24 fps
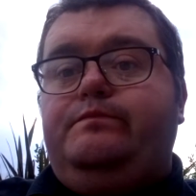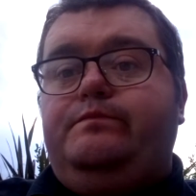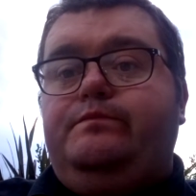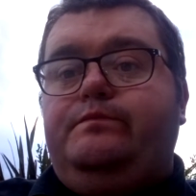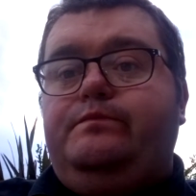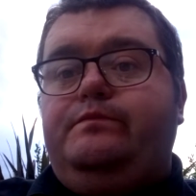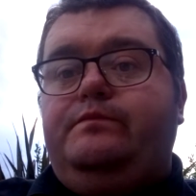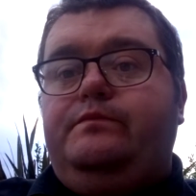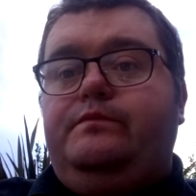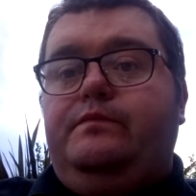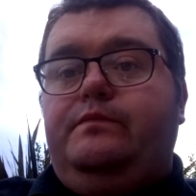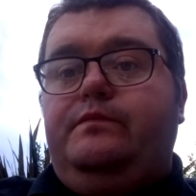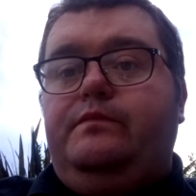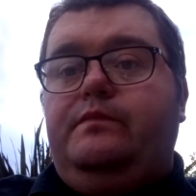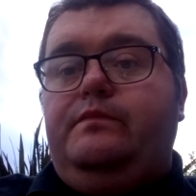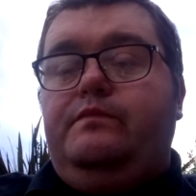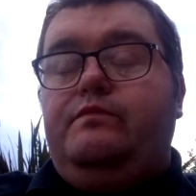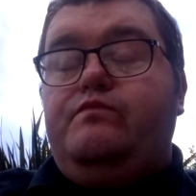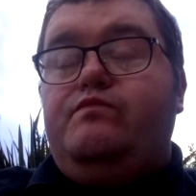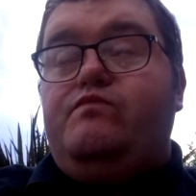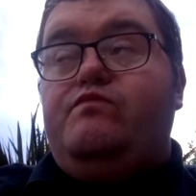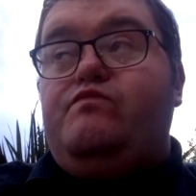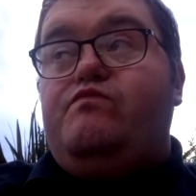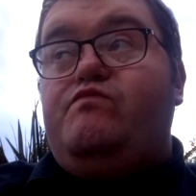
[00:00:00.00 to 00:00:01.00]

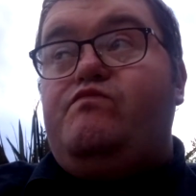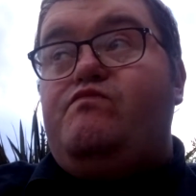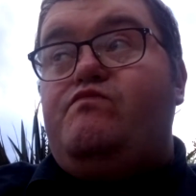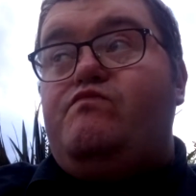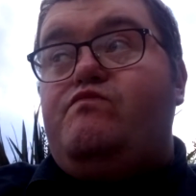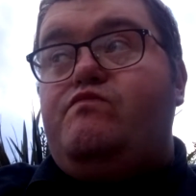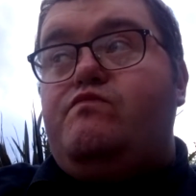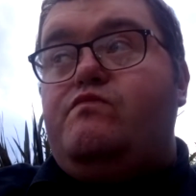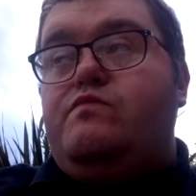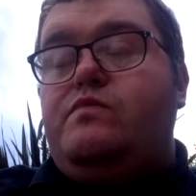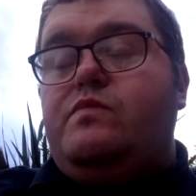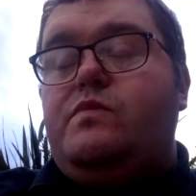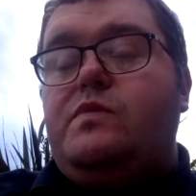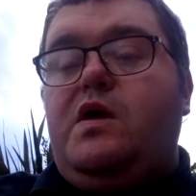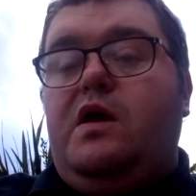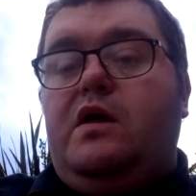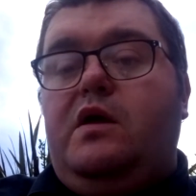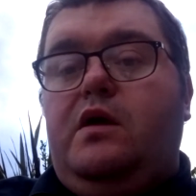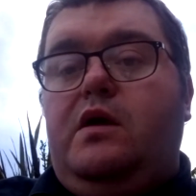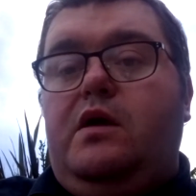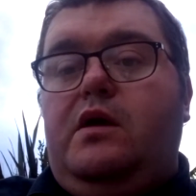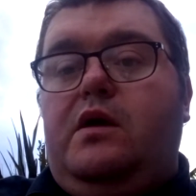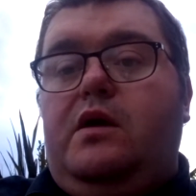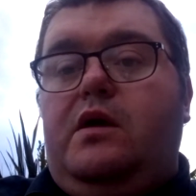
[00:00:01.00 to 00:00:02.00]

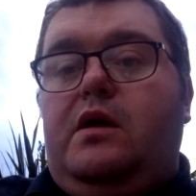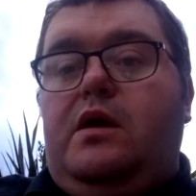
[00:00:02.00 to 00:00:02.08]
Nothing is said.